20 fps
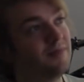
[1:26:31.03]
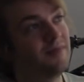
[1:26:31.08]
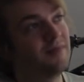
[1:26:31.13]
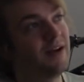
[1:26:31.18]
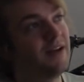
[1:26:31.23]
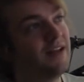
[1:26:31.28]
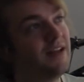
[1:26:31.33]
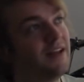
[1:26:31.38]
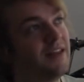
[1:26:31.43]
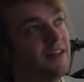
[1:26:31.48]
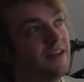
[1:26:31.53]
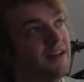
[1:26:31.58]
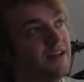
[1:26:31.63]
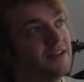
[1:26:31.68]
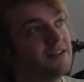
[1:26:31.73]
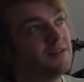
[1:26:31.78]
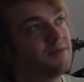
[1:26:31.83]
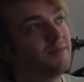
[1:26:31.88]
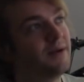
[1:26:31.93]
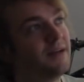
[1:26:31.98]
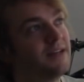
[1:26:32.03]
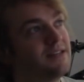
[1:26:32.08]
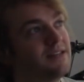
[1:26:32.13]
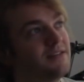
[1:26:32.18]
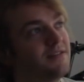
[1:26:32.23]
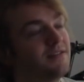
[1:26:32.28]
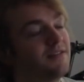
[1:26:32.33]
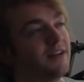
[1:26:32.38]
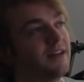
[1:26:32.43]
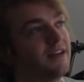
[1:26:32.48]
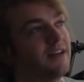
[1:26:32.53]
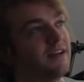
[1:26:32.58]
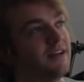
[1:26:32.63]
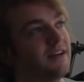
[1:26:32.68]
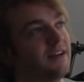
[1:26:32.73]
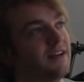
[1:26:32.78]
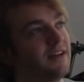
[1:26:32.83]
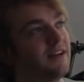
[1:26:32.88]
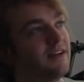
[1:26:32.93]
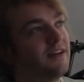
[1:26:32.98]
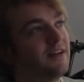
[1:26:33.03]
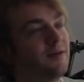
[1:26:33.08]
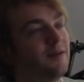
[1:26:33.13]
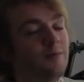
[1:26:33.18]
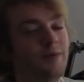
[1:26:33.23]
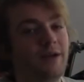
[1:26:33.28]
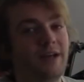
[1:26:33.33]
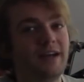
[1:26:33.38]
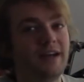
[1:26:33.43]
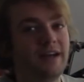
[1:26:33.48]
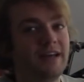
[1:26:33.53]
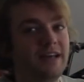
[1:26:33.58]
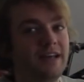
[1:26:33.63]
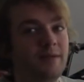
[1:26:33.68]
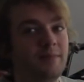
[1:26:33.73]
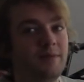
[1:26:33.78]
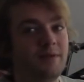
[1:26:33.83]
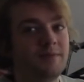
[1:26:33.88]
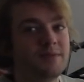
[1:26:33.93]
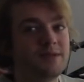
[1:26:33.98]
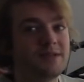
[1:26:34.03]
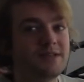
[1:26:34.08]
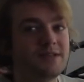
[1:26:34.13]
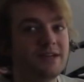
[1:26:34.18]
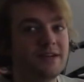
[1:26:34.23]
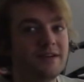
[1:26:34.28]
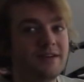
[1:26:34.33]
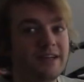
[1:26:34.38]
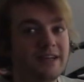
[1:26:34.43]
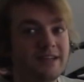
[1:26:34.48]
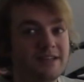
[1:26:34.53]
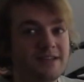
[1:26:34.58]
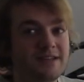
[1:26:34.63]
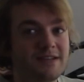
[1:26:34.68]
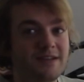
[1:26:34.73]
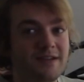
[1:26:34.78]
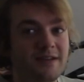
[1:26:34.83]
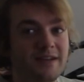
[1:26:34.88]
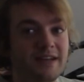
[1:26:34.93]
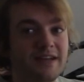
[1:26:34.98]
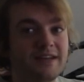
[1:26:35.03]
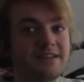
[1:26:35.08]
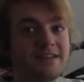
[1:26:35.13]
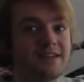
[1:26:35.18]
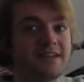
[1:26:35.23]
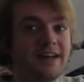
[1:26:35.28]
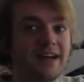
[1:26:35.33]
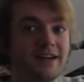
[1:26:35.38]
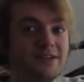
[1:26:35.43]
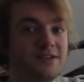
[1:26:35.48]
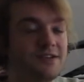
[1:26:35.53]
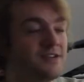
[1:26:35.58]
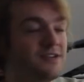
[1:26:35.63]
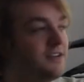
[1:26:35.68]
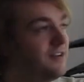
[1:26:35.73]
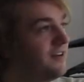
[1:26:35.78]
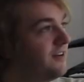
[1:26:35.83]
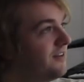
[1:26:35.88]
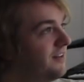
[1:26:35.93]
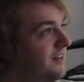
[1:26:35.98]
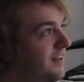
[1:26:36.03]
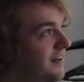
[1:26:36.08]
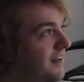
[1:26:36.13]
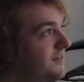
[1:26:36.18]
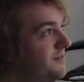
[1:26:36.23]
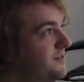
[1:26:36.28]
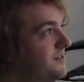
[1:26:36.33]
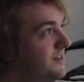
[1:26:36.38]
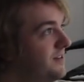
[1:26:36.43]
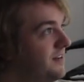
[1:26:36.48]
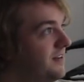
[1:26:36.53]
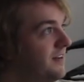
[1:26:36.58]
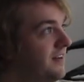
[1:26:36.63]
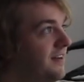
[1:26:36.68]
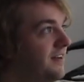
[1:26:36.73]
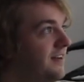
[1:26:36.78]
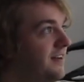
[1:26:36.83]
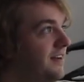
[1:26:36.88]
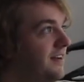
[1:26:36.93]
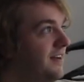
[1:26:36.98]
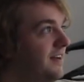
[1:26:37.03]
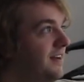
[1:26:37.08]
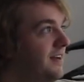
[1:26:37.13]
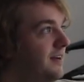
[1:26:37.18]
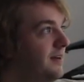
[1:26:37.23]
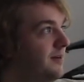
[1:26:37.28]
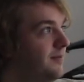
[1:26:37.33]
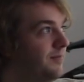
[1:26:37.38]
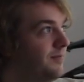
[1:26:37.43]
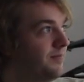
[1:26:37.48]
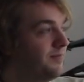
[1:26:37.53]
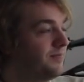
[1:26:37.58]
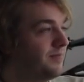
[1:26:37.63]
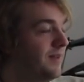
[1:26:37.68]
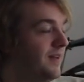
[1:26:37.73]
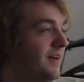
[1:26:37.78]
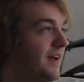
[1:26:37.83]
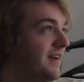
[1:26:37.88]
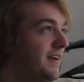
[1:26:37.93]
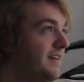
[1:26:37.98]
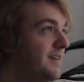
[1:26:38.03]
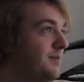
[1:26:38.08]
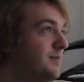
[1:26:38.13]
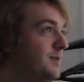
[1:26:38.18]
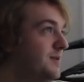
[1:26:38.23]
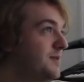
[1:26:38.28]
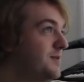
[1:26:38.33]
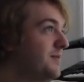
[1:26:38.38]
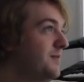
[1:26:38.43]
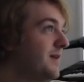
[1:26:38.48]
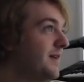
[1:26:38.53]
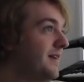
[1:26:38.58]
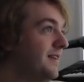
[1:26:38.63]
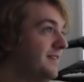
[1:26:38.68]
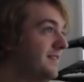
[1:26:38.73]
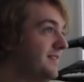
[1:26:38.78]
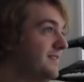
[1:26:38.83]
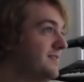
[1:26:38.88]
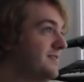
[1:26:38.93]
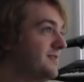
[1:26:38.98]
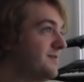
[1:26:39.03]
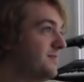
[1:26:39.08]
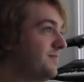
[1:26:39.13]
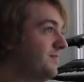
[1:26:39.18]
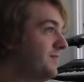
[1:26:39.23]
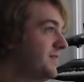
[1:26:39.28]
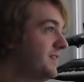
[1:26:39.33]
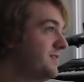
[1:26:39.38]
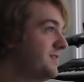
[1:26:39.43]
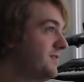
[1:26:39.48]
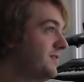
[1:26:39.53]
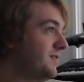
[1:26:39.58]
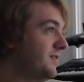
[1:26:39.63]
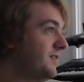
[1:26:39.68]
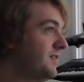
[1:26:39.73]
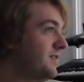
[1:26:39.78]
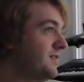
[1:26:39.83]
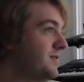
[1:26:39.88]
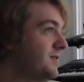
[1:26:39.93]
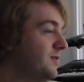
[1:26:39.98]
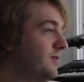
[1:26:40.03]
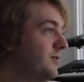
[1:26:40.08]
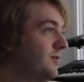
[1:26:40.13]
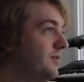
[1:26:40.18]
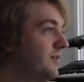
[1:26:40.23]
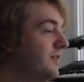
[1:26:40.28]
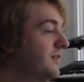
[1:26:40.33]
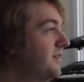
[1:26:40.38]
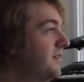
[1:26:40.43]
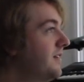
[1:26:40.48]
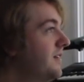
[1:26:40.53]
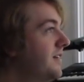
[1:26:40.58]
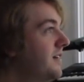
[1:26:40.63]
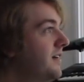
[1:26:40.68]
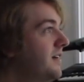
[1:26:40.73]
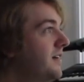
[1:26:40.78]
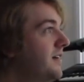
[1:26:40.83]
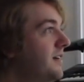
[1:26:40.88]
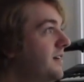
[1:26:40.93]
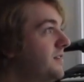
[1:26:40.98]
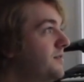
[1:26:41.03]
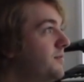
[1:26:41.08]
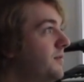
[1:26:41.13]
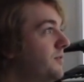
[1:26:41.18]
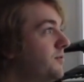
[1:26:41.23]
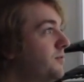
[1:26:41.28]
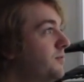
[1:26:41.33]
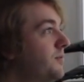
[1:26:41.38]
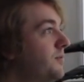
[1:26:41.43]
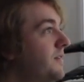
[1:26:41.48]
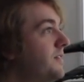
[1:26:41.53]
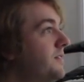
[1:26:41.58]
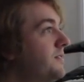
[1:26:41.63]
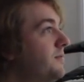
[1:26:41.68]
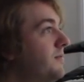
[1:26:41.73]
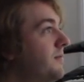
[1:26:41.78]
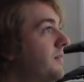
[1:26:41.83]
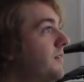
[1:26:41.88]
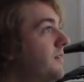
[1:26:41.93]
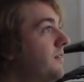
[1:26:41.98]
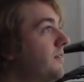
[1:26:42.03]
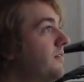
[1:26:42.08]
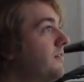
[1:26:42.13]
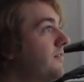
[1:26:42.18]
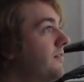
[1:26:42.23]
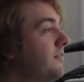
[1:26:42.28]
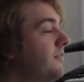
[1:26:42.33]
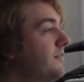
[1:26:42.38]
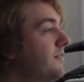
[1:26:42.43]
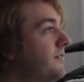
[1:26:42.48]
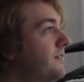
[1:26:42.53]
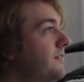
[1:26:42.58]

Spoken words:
I think it's best if like we kind of keep it mysterious and you guys attach it to your lives, and I keep it to mine, because the song does hold a special place in my heart.